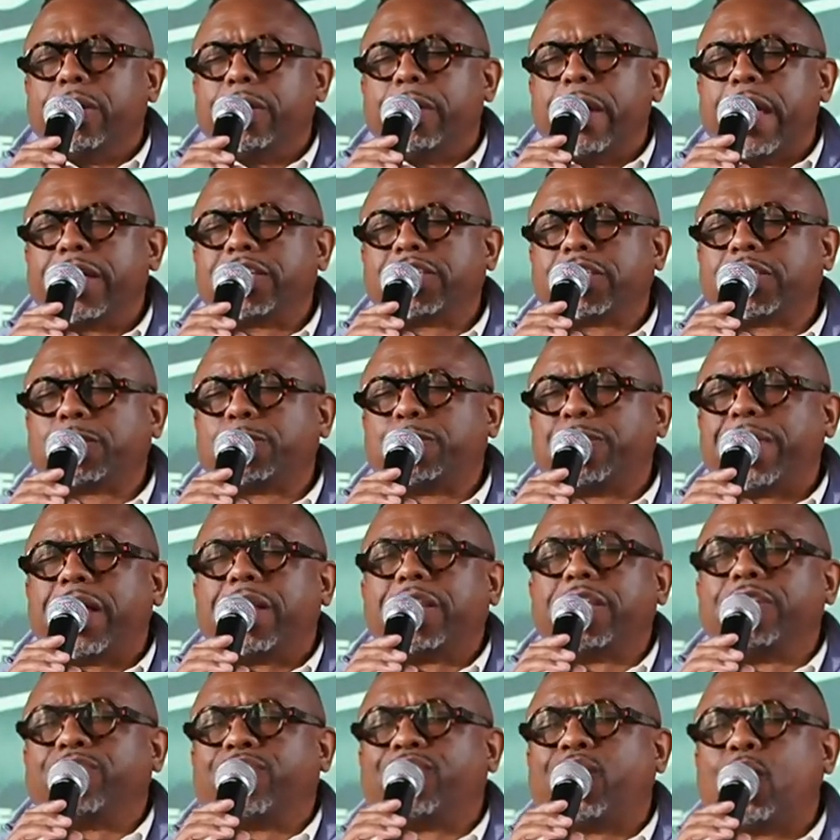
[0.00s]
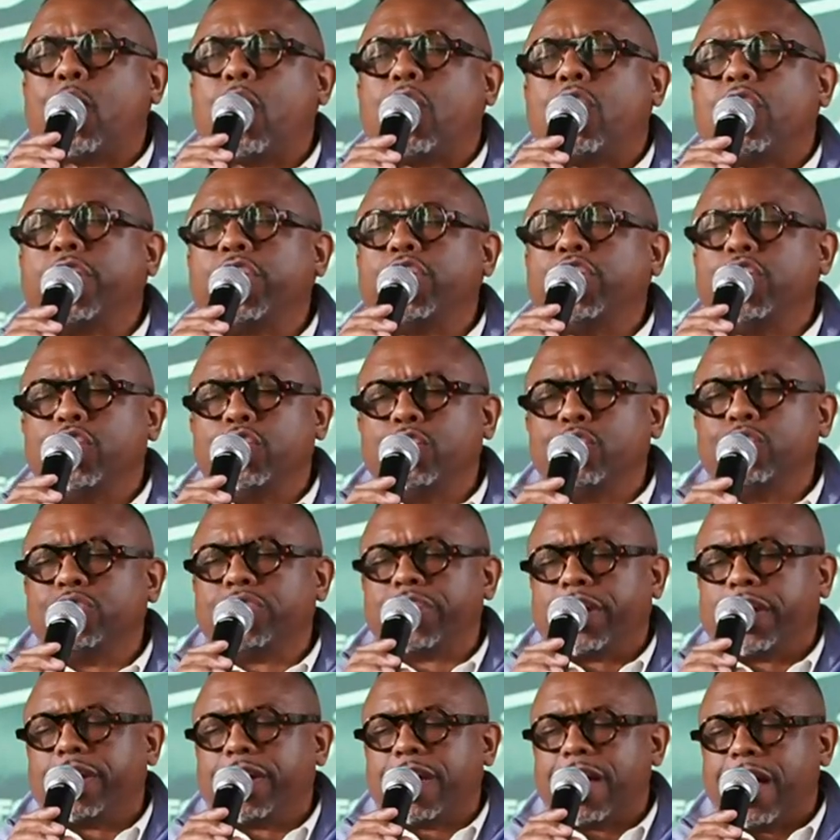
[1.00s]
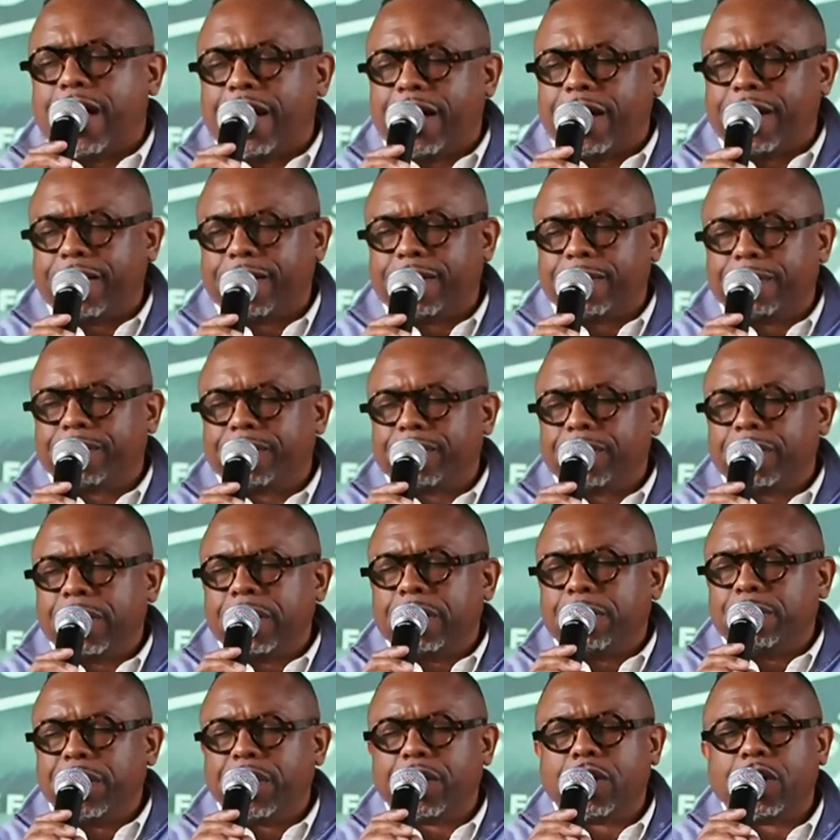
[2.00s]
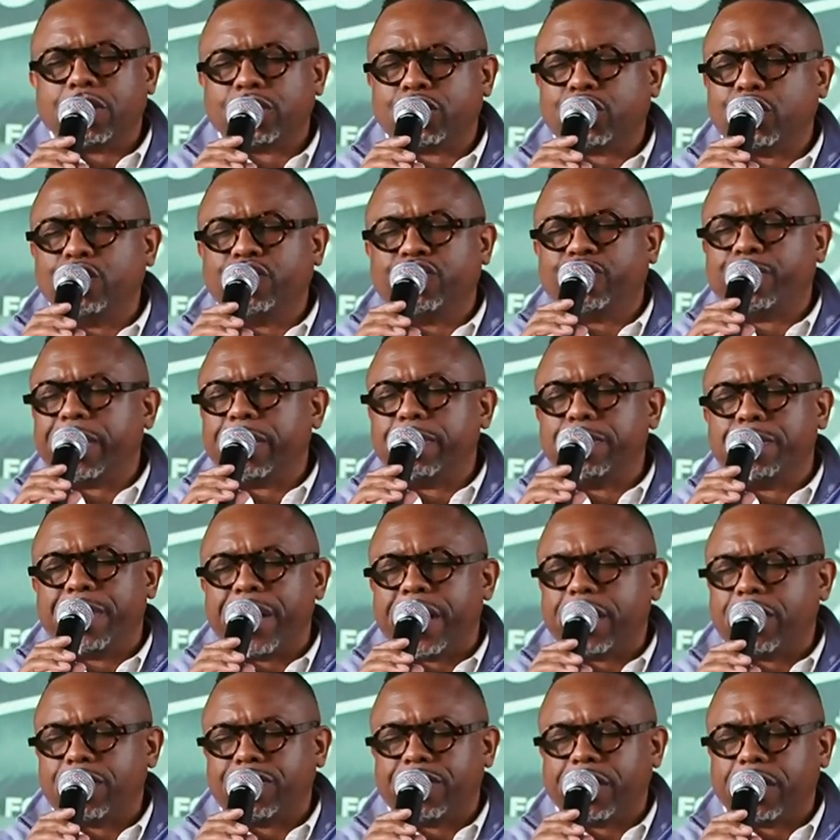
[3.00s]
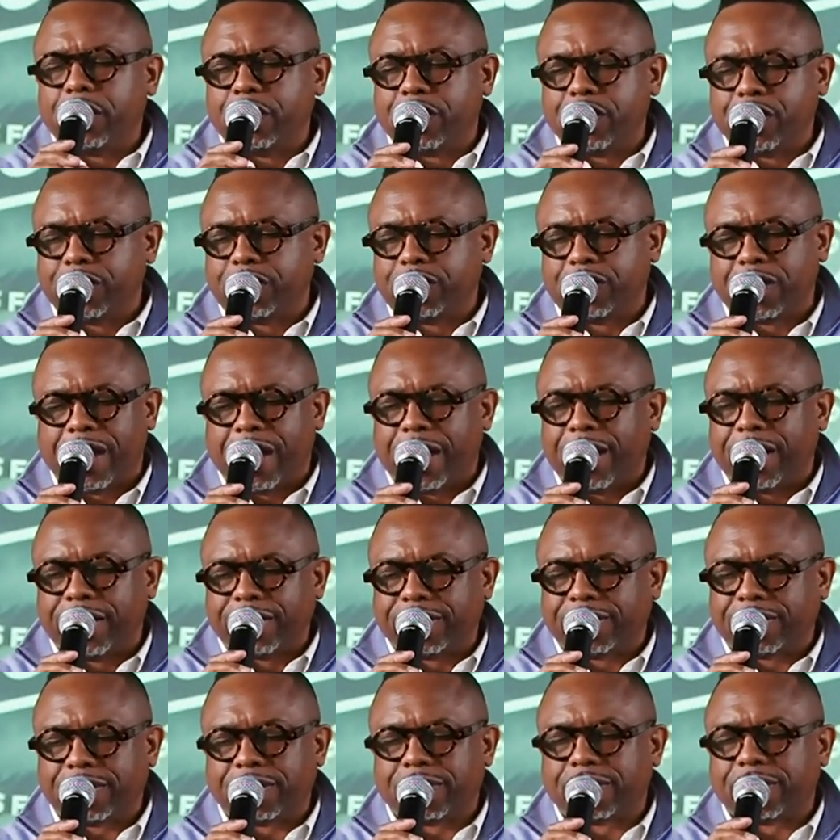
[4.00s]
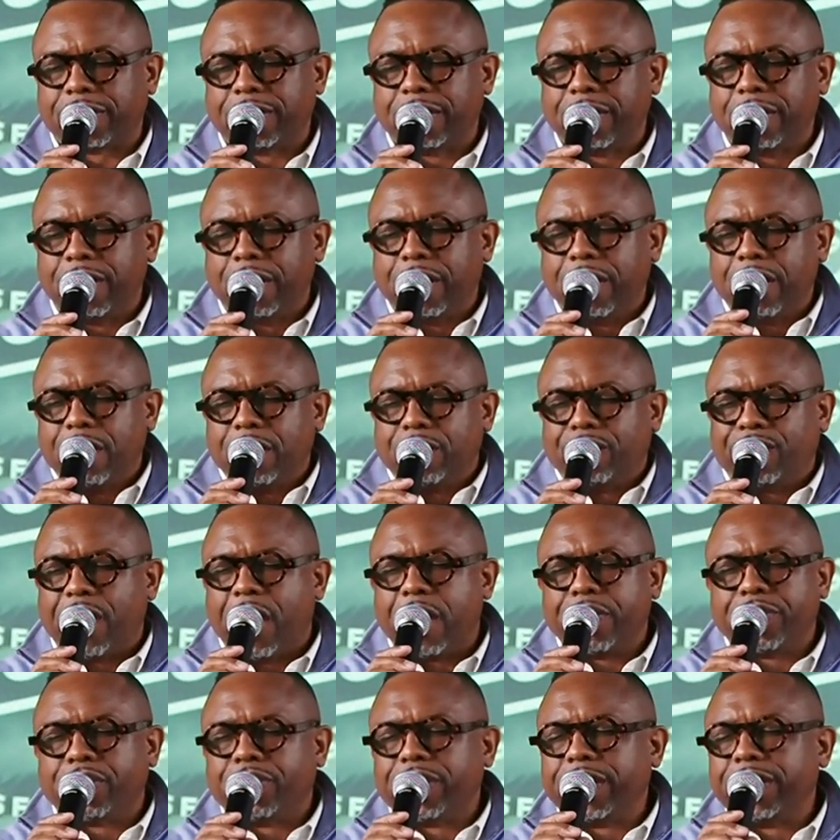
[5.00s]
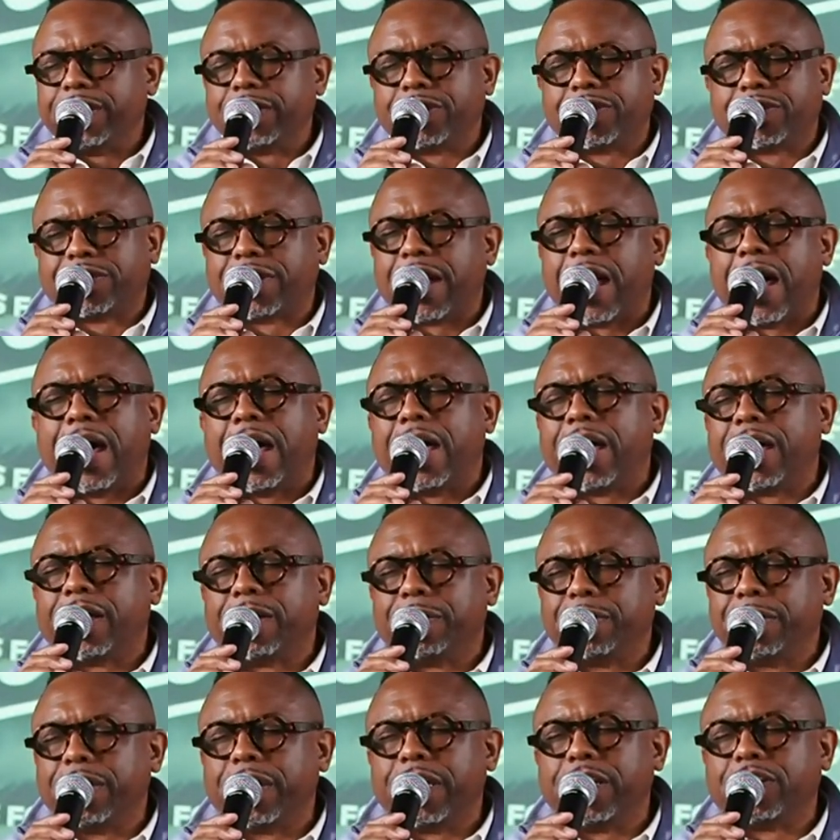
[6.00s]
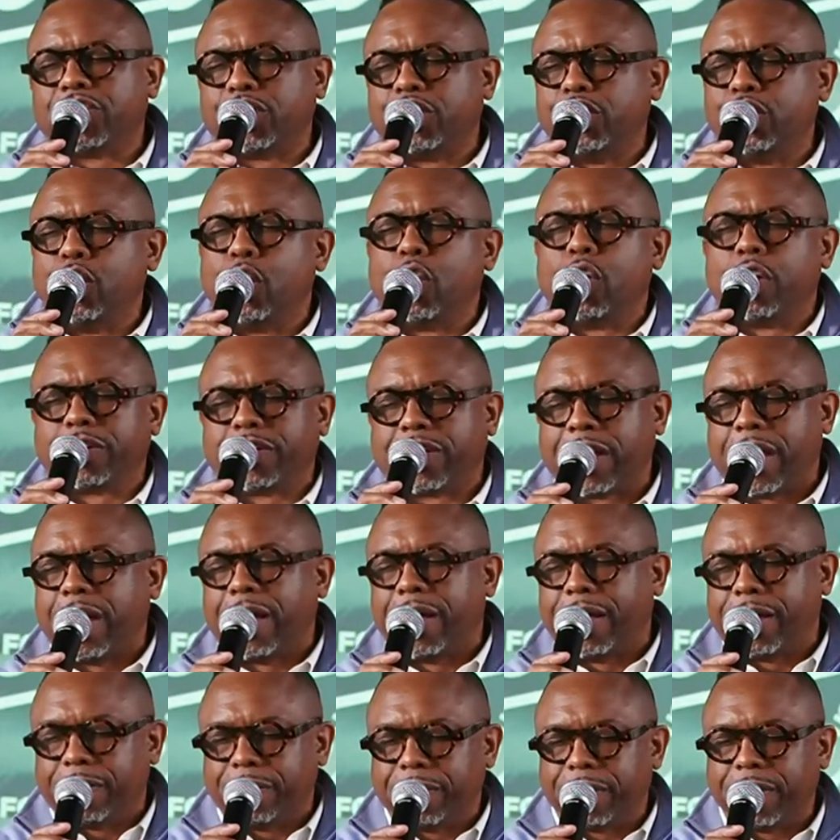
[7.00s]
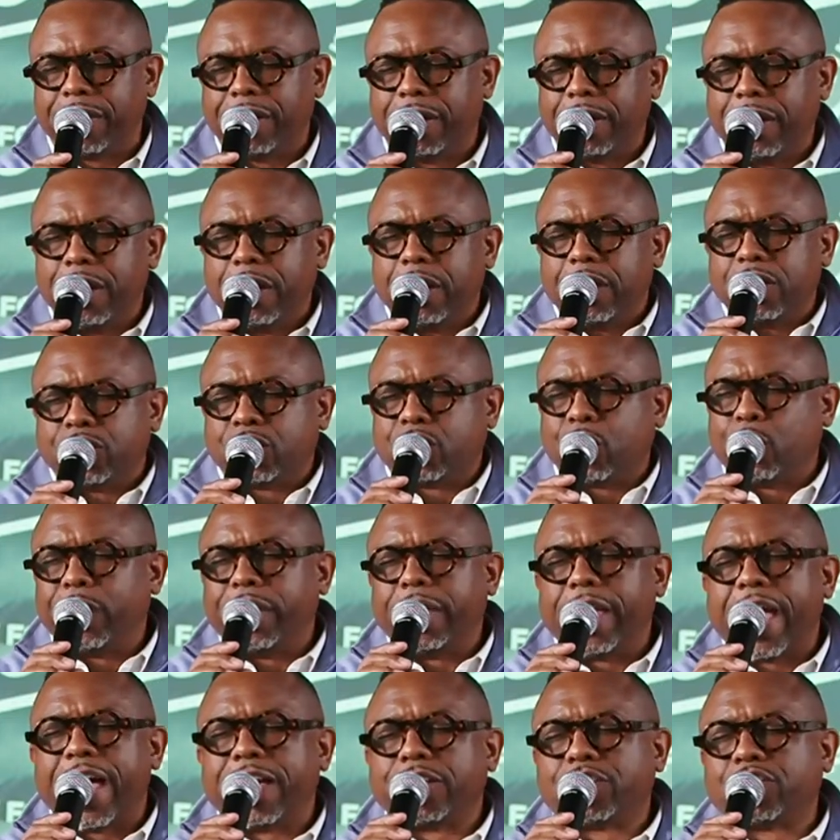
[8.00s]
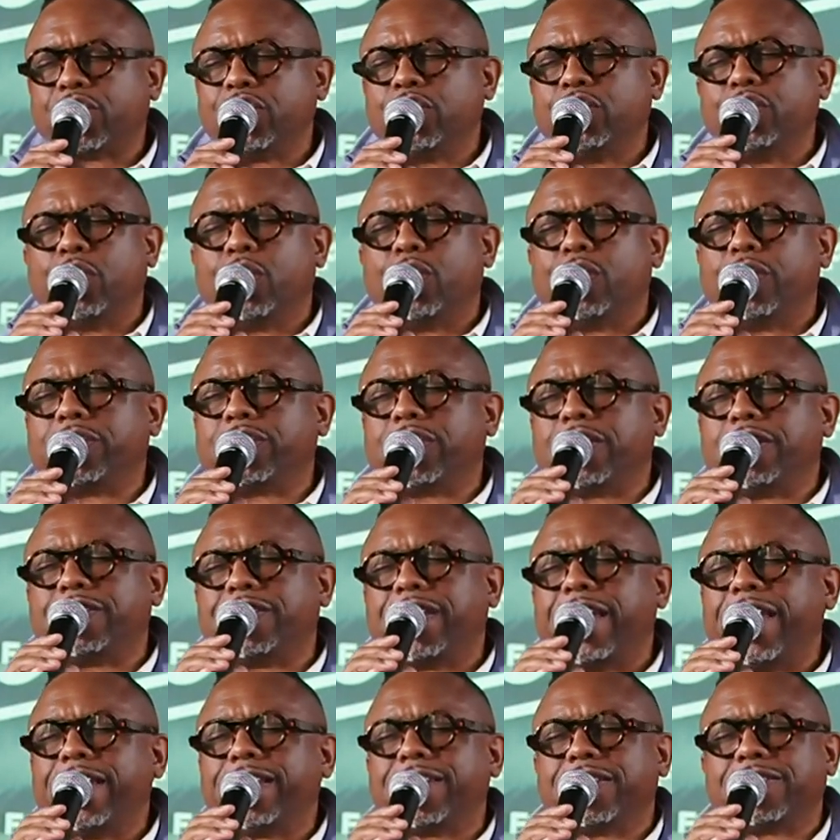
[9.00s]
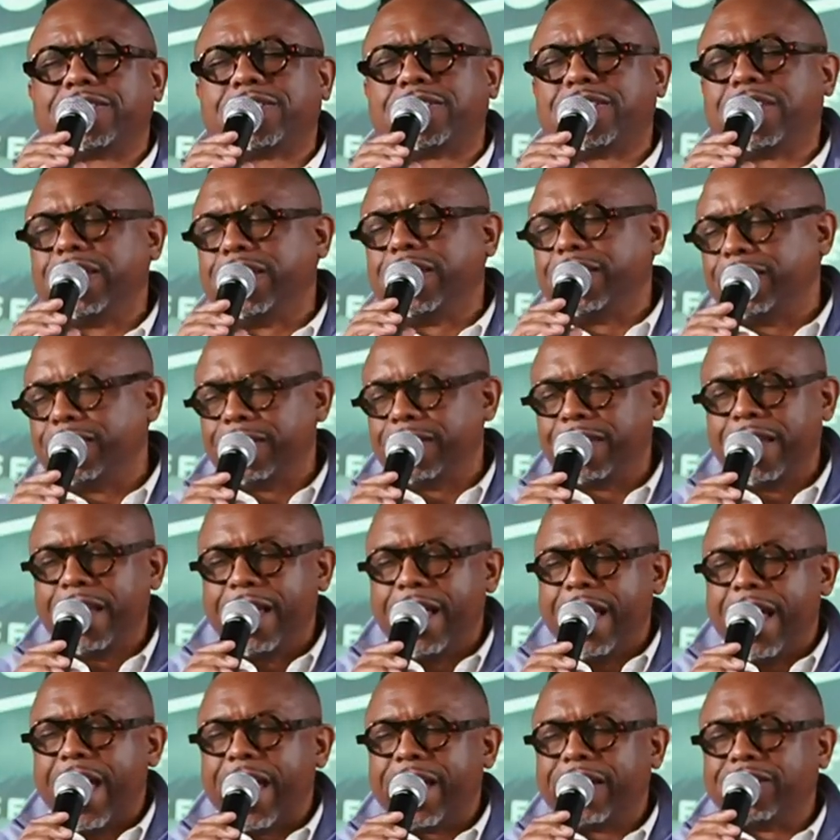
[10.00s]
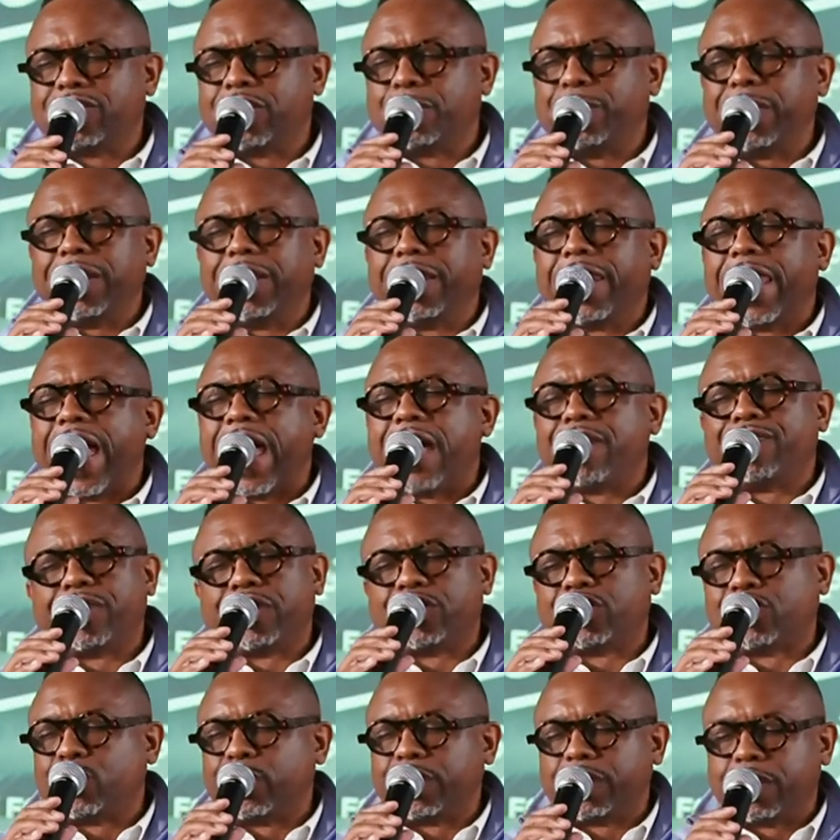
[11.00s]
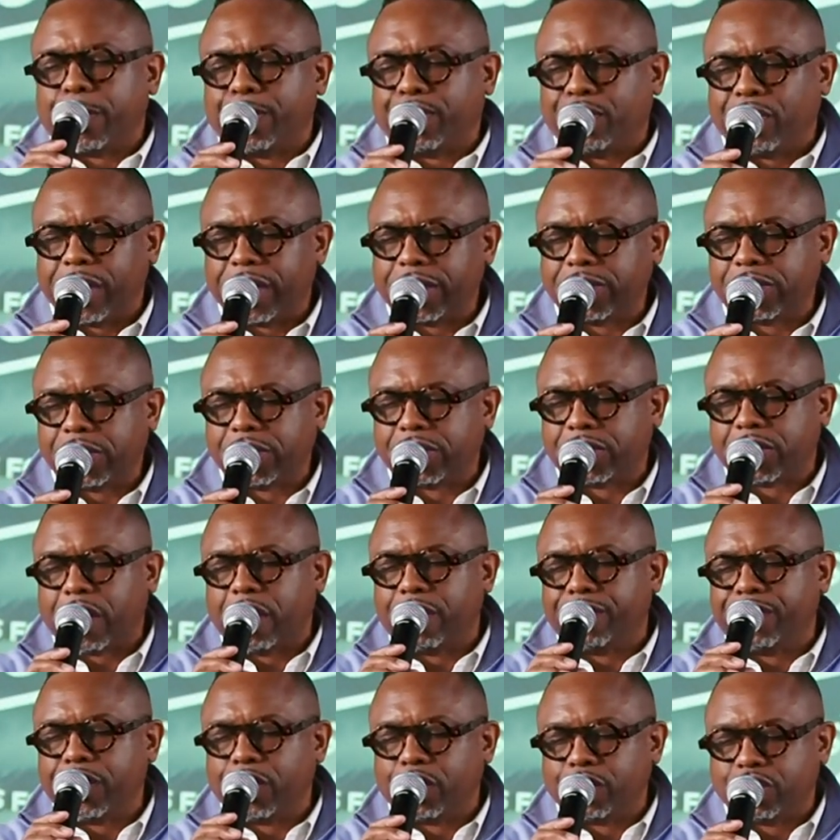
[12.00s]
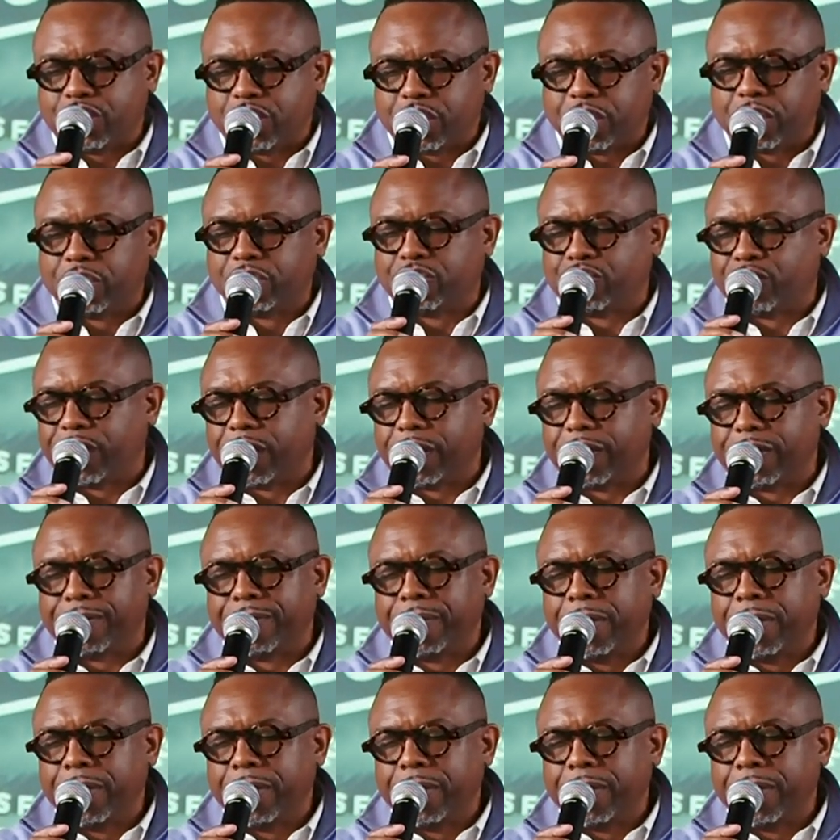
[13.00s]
expel it for you, dear God, because you've been better than good to us. Father, in this time, it's your time. So we ask you, Lord, to take a seat and to be lavished with the praises of your children.